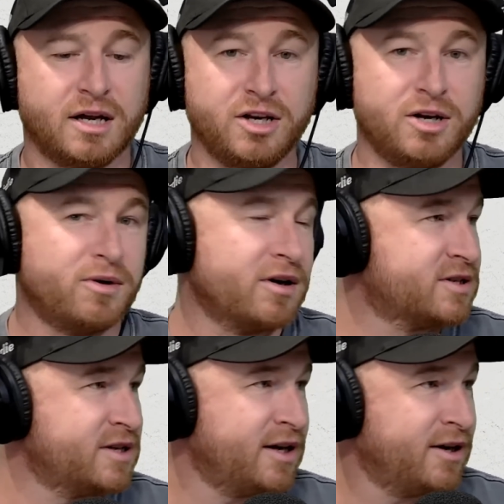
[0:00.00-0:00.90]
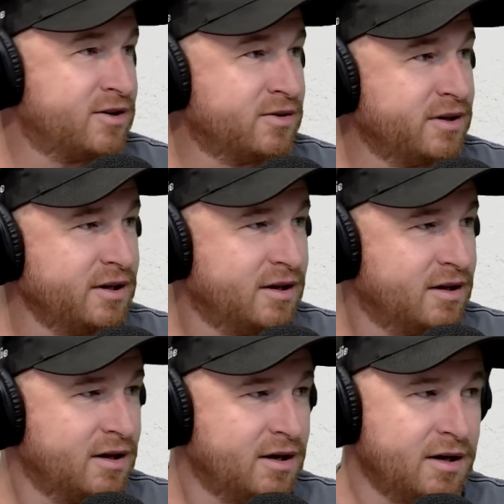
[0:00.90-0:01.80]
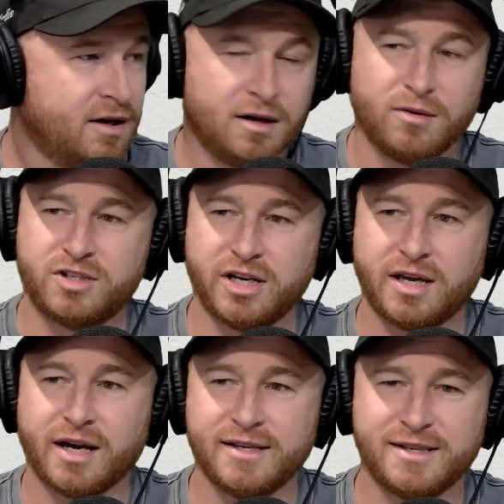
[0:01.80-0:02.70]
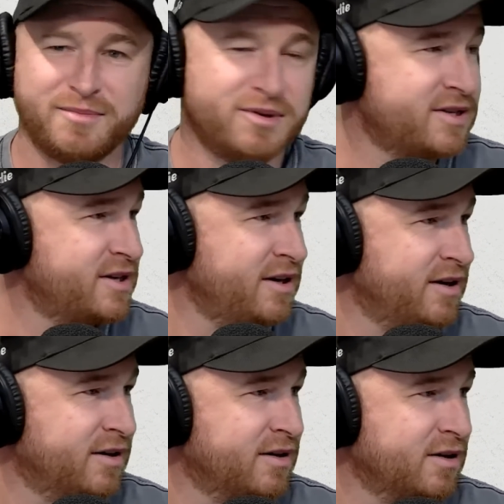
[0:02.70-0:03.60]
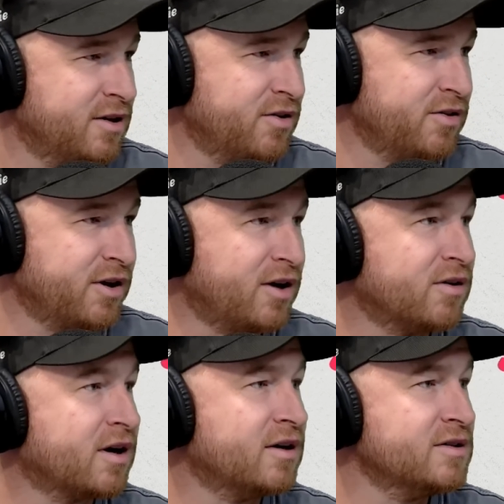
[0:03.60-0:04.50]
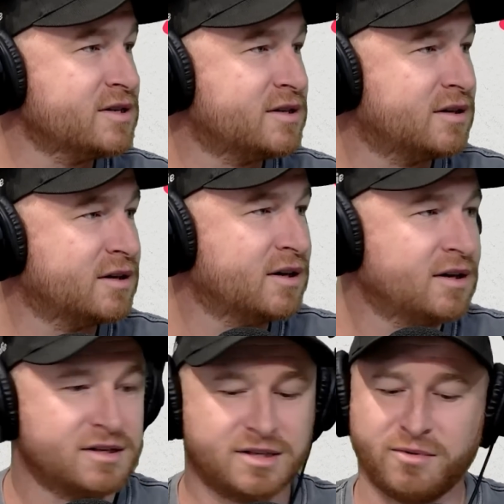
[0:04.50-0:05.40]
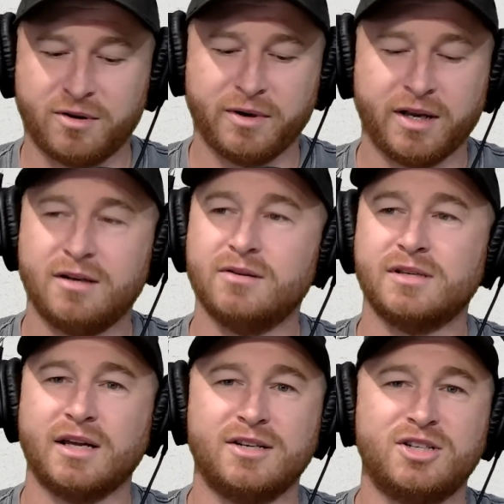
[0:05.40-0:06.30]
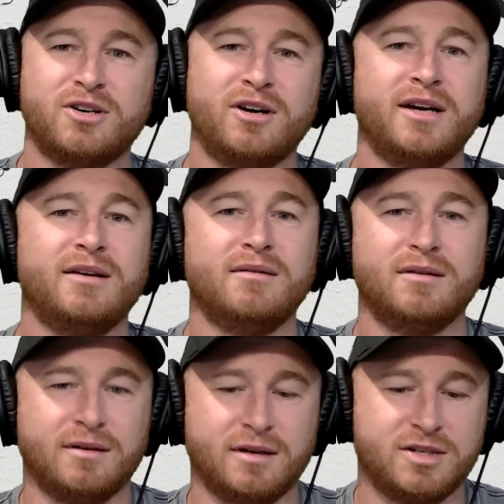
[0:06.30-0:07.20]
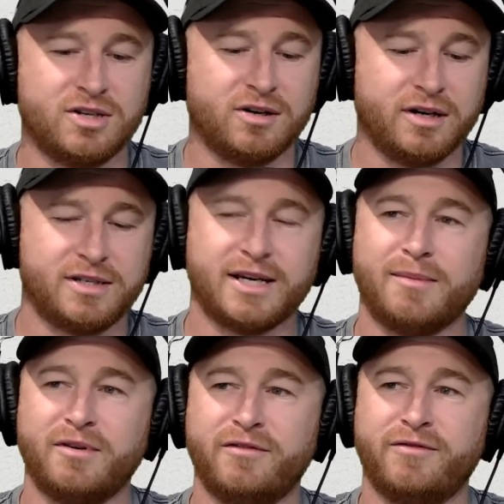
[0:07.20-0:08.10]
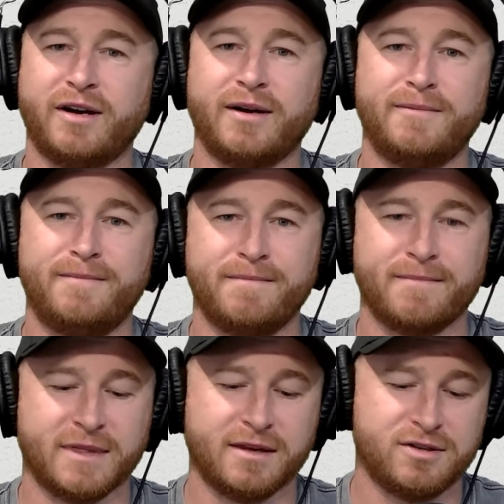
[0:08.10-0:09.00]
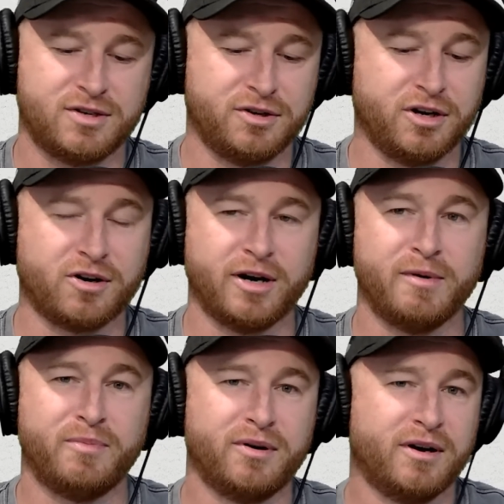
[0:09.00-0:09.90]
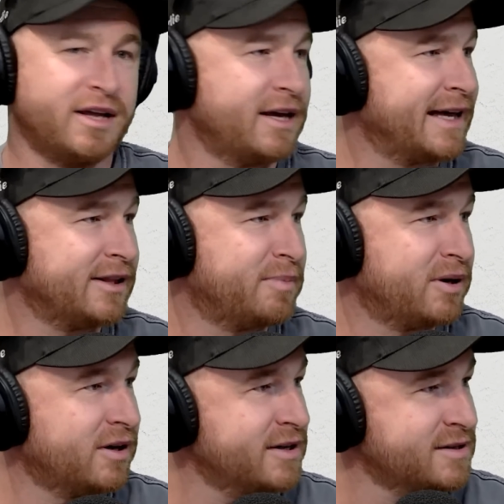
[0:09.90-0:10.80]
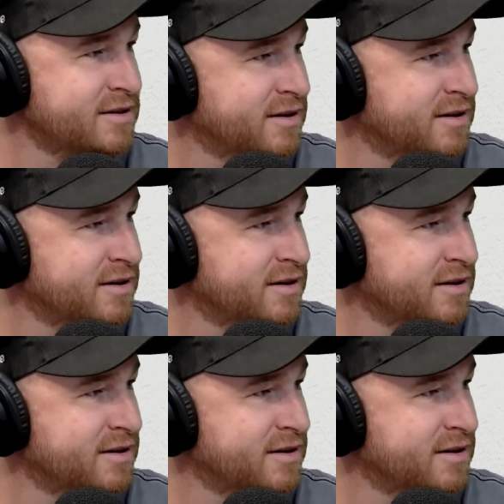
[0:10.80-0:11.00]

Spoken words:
And you know what I was thinking of doing? Well, GK's in Brizzy. You're at the Gold Coast. So what we're going to do is get a giant tub of Pseudo Cream and put it at Yatla Pies.